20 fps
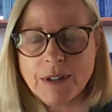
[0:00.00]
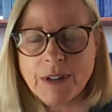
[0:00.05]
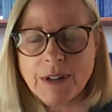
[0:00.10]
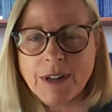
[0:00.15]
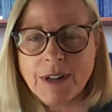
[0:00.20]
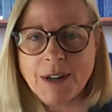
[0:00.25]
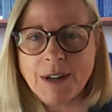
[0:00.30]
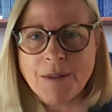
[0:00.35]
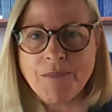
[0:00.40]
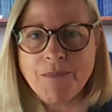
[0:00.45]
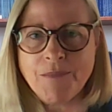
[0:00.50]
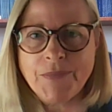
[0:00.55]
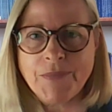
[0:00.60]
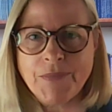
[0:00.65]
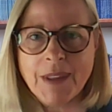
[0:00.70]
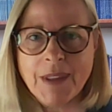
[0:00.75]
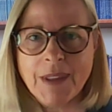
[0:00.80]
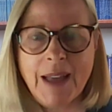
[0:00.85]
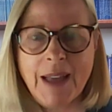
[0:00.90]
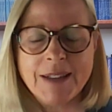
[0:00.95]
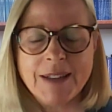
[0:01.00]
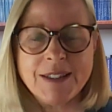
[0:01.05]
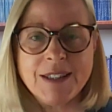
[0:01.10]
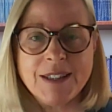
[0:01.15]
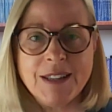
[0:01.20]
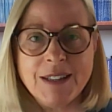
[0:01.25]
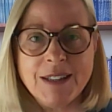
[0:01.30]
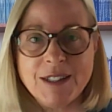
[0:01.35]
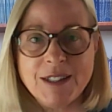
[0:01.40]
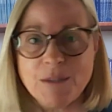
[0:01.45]
um, has
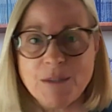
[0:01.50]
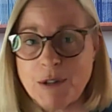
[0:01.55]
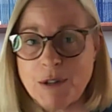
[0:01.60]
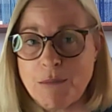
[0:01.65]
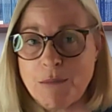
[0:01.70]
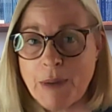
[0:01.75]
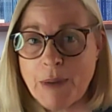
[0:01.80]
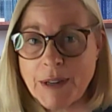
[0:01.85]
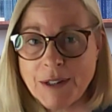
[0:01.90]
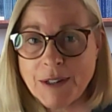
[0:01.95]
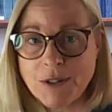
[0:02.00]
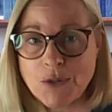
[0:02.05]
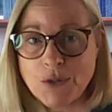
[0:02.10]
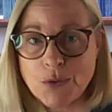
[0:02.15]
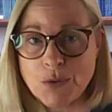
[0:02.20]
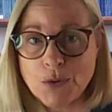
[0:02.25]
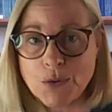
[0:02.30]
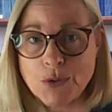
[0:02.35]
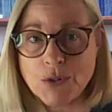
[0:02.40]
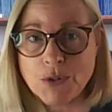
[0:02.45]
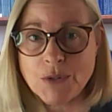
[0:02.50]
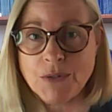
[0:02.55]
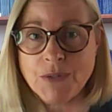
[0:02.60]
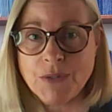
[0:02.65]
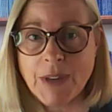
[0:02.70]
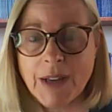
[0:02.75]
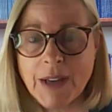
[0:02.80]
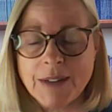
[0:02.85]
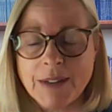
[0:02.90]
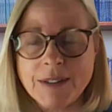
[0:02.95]
the, it's the most abundant source
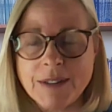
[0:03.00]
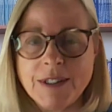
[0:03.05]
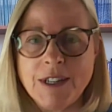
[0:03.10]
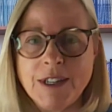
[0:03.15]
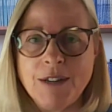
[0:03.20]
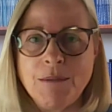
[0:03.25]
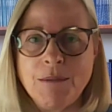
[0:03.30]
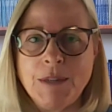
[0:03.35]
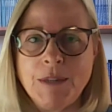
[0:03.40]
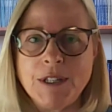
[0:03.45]
of calcium.